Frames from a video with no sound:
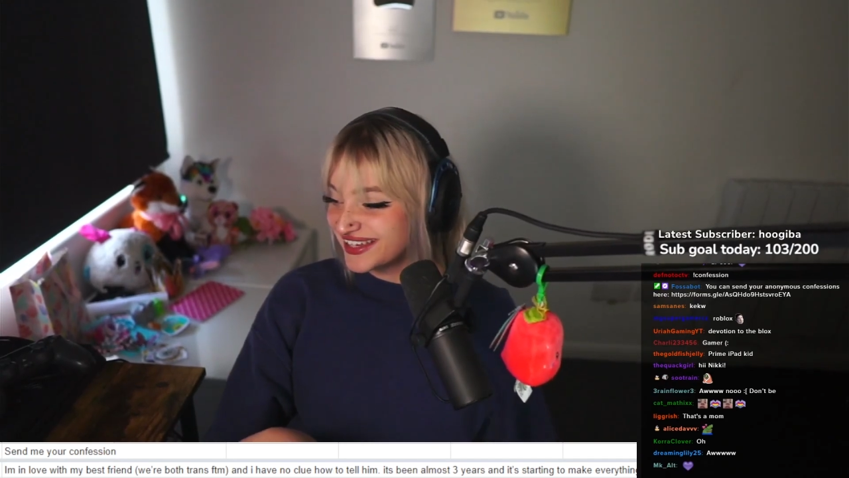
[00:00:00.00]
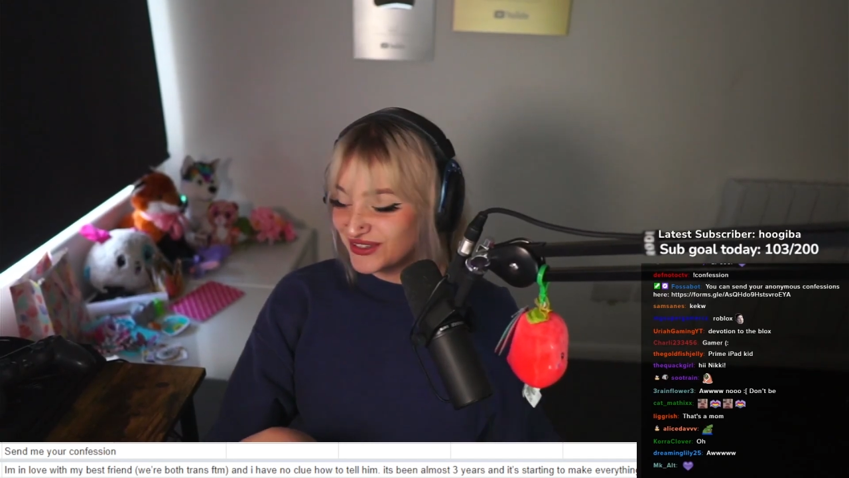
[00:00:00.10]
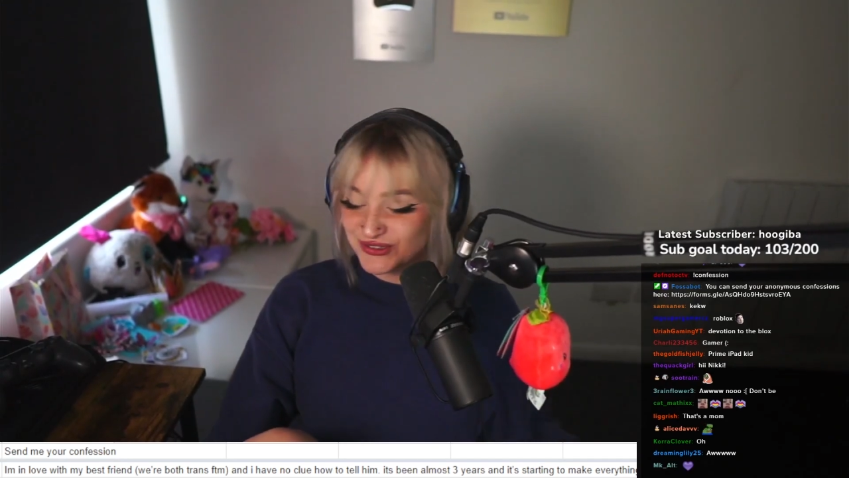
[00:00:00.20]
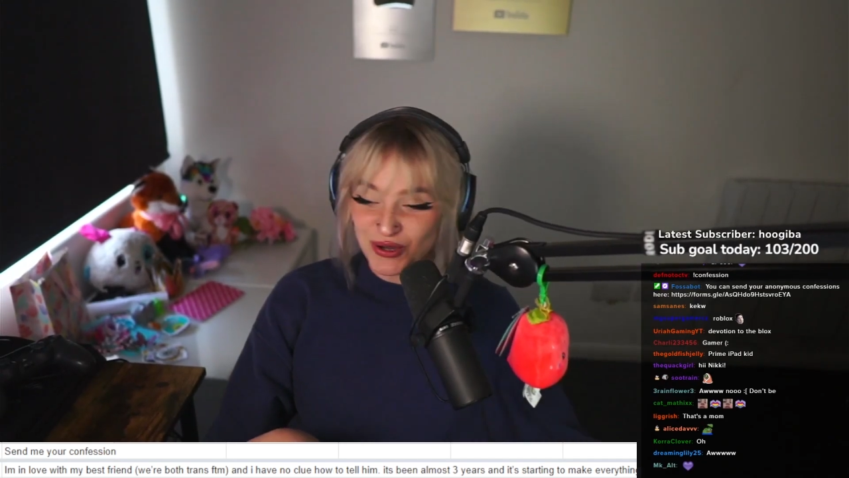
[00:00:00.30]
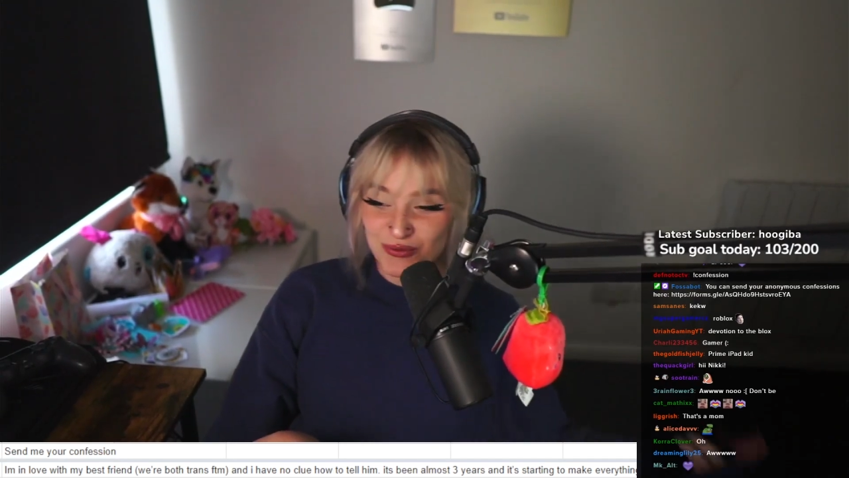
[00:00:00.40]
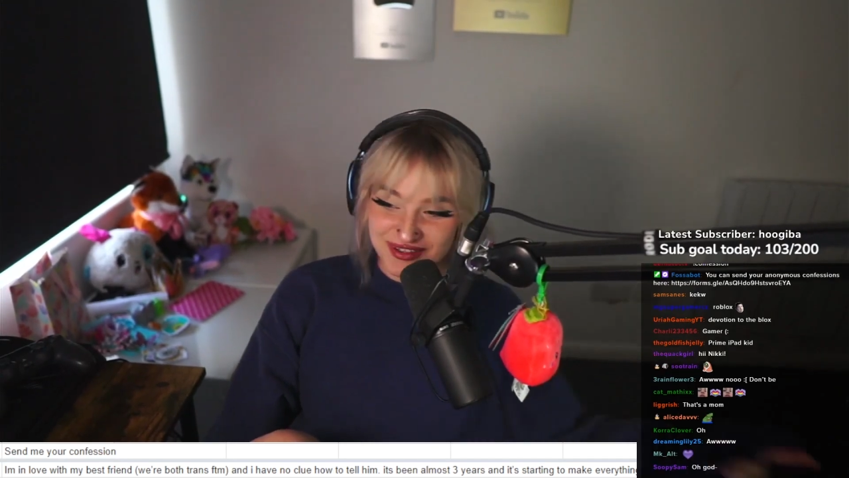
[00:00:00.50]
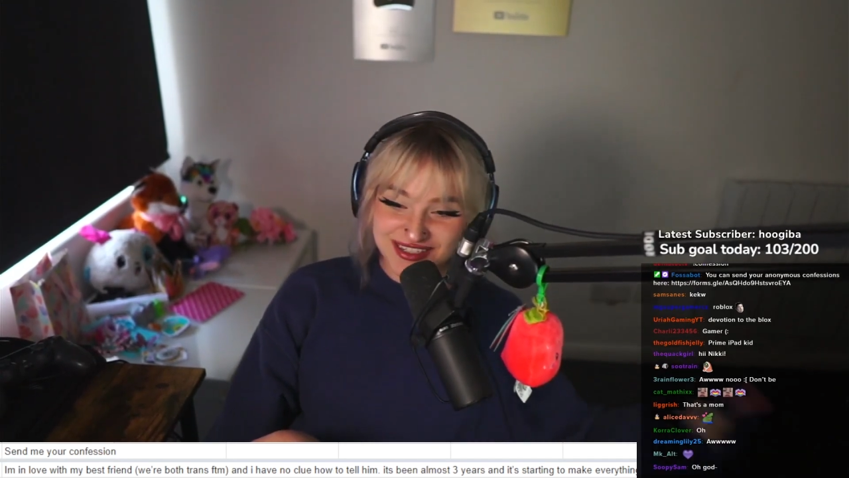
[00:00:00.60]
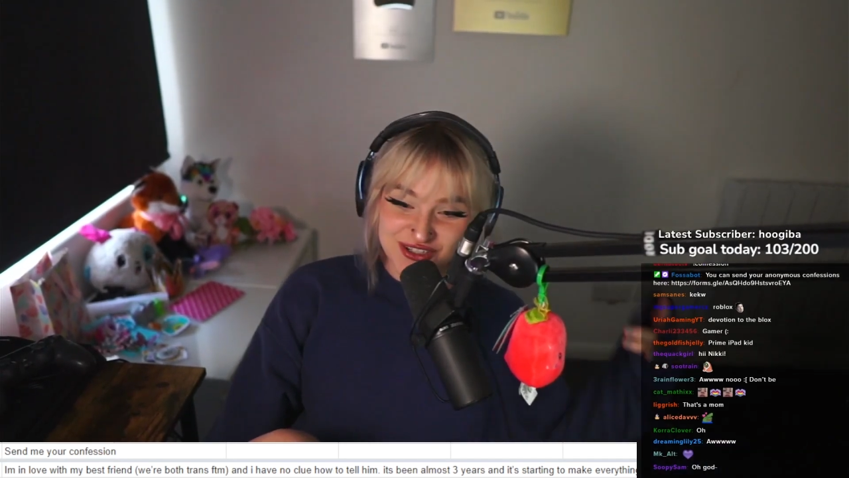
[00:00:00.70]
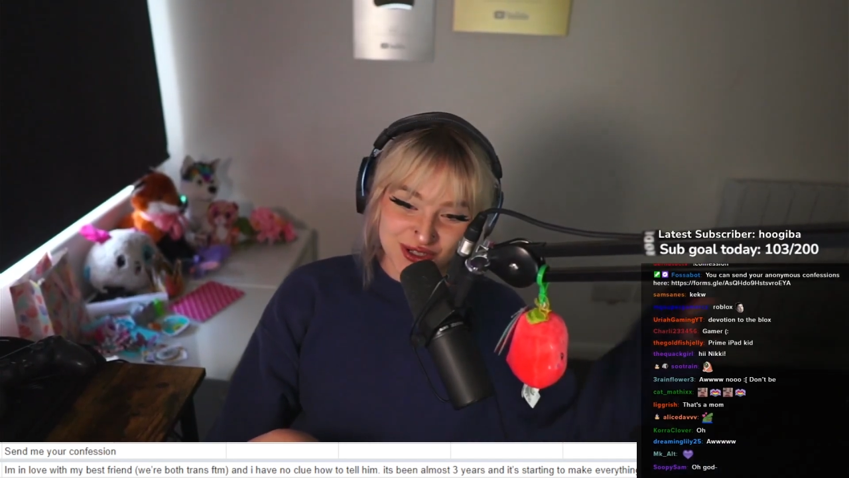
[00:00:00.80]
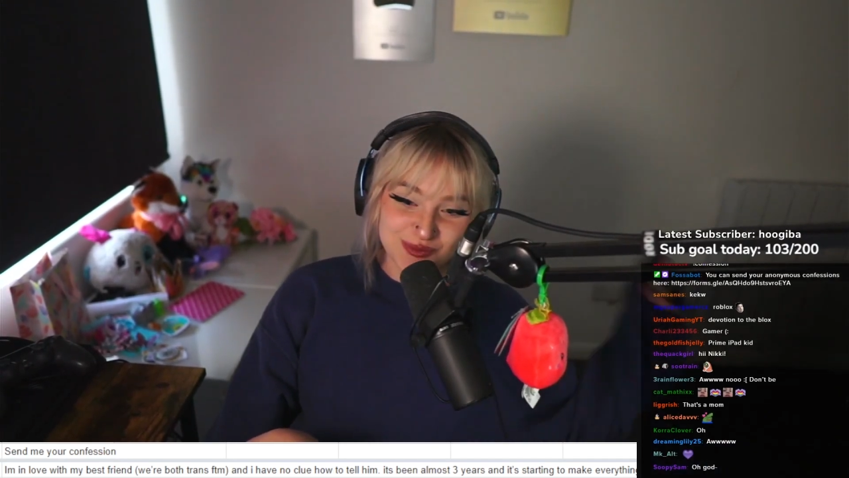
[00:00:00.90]
You know what the
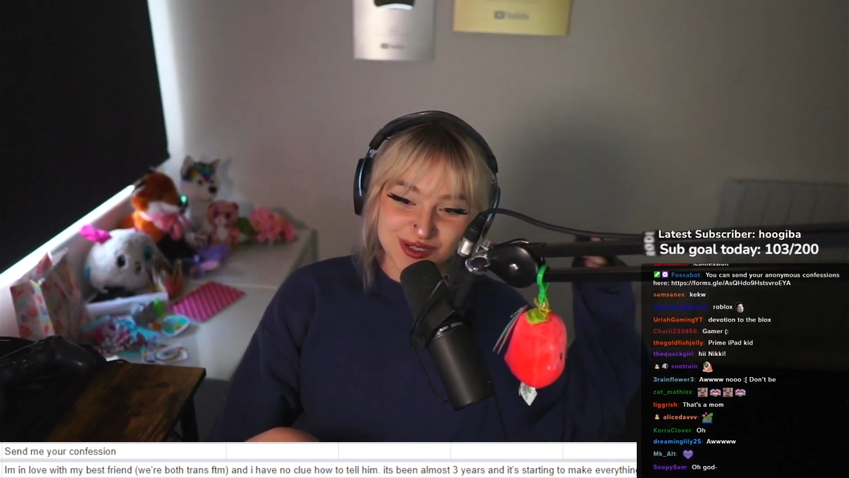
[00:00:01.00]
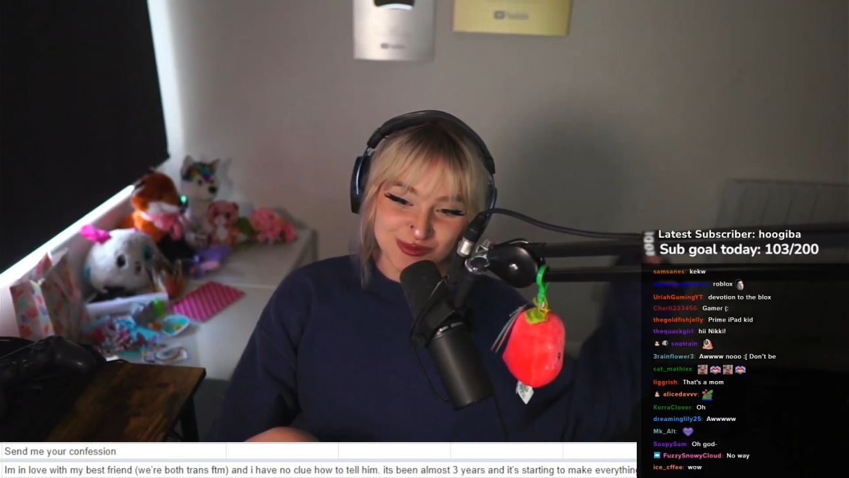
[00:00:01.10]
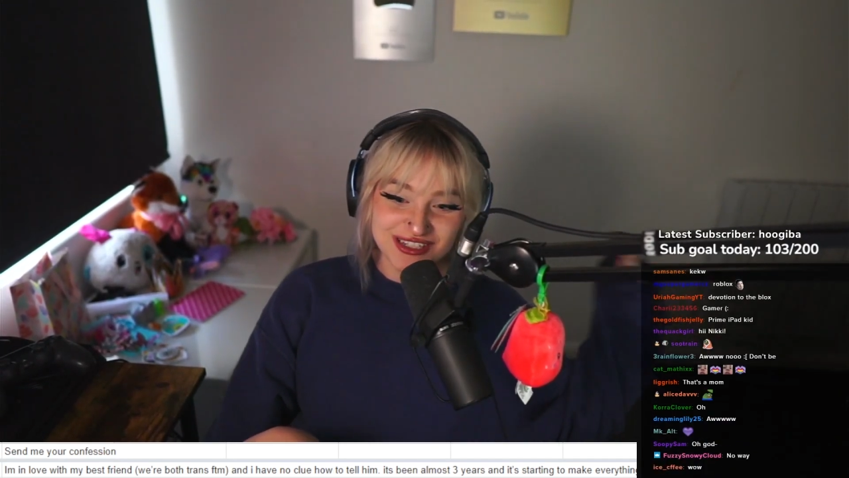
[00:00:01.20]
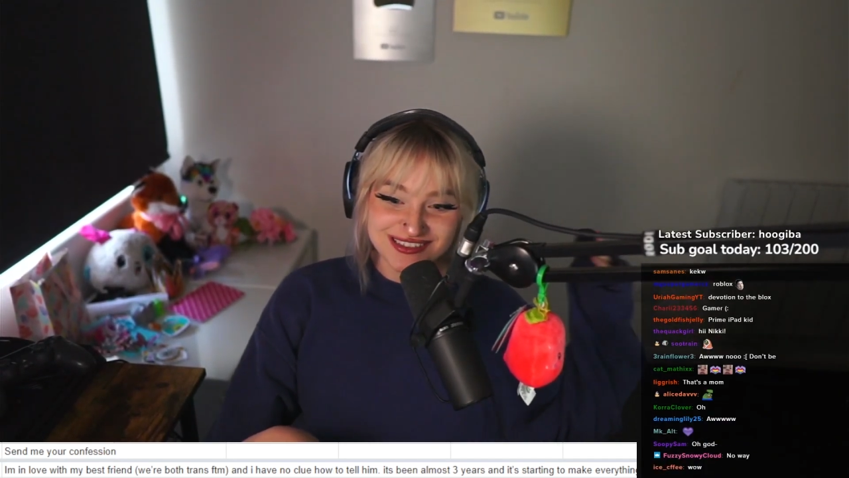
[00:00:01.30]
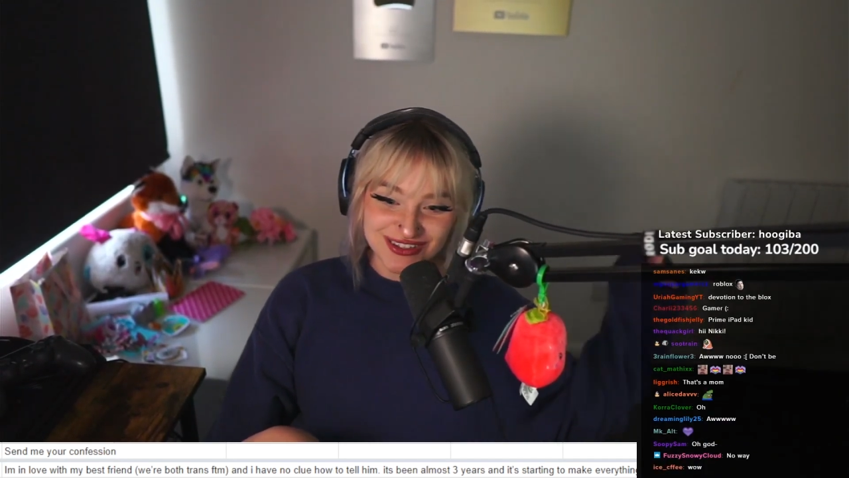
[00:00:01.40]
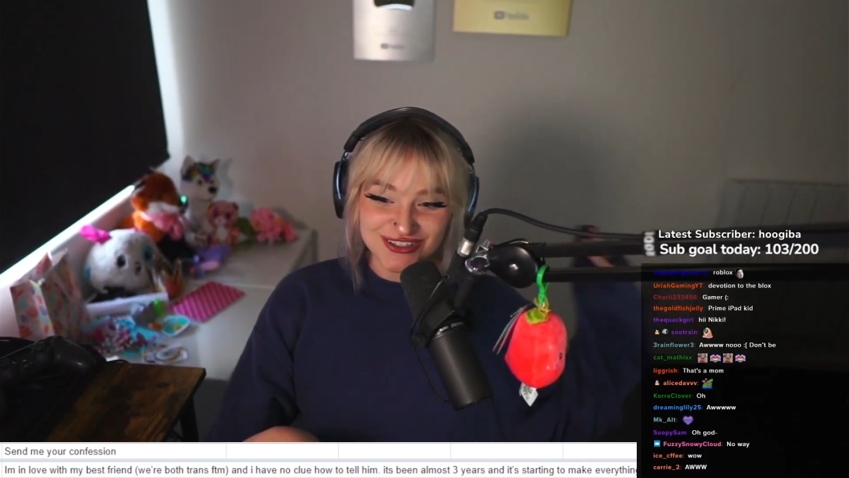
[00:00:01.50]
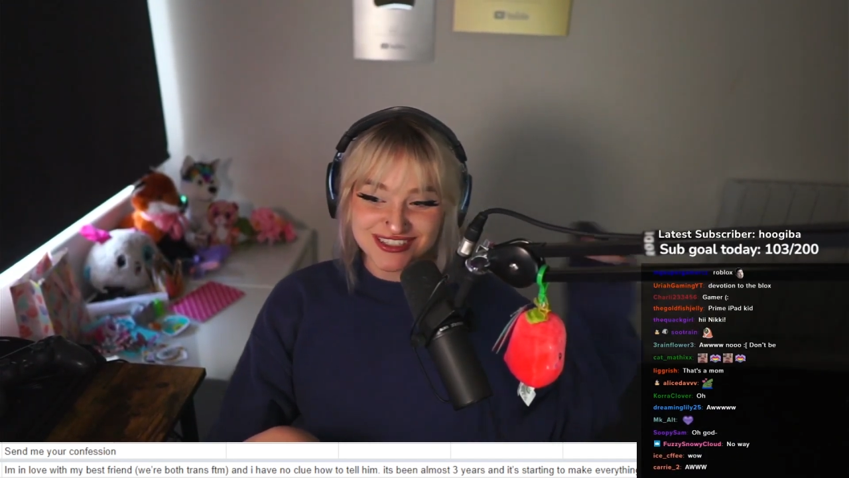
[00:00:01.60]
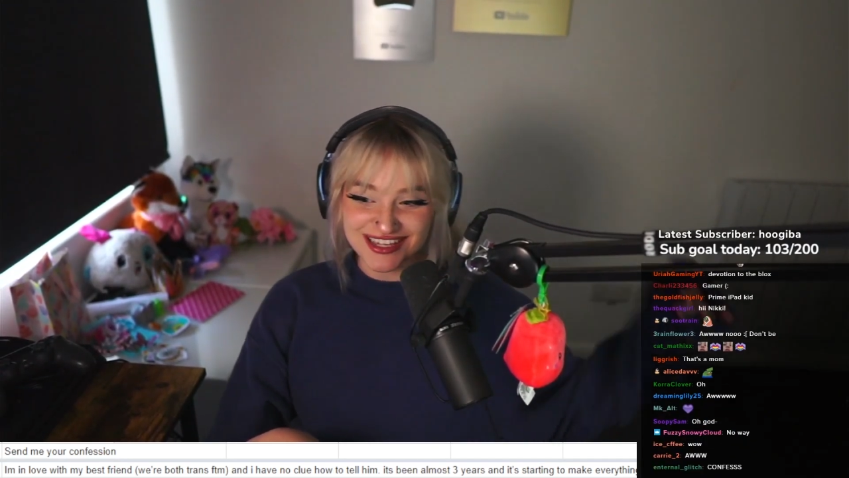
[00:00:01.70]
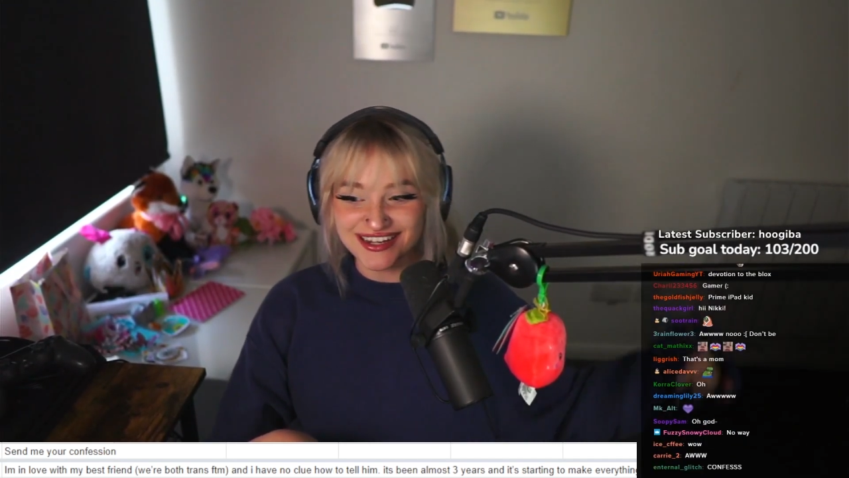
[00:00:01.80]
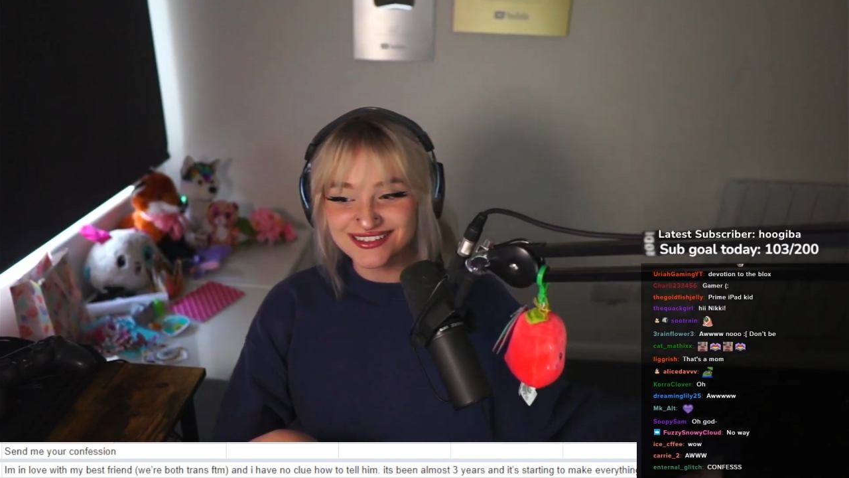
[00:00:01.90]
German in me is gonna
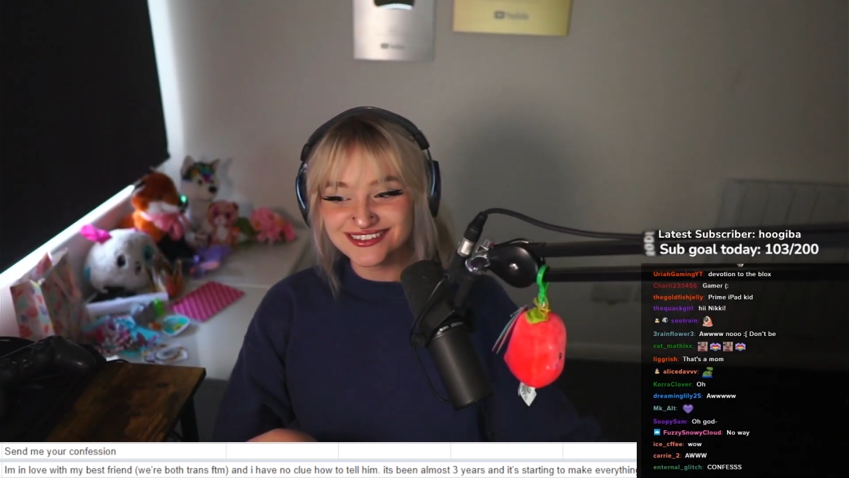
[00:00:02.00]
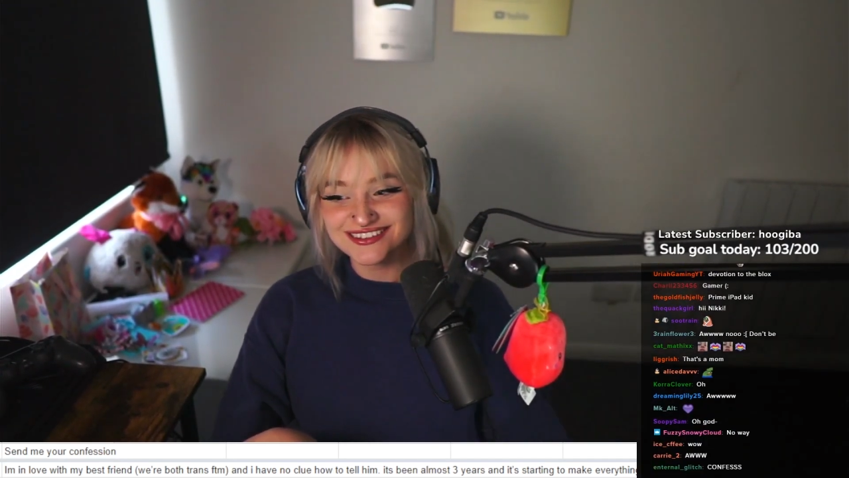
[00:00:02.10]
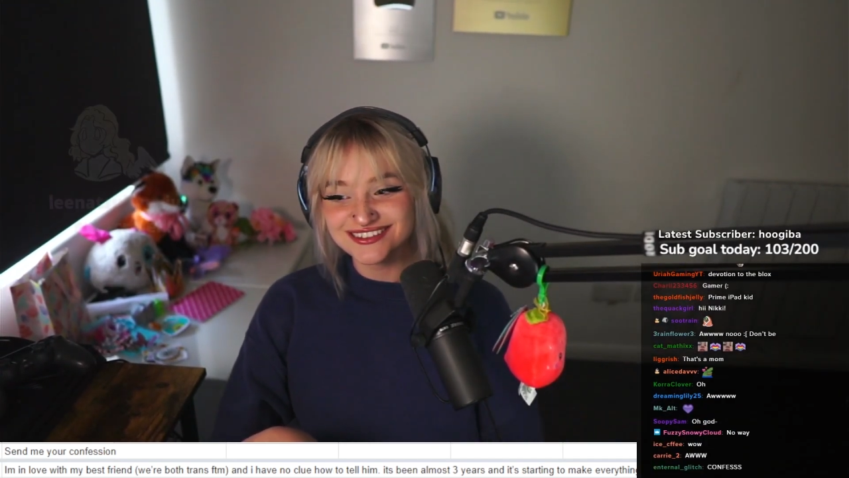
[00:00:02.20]
say?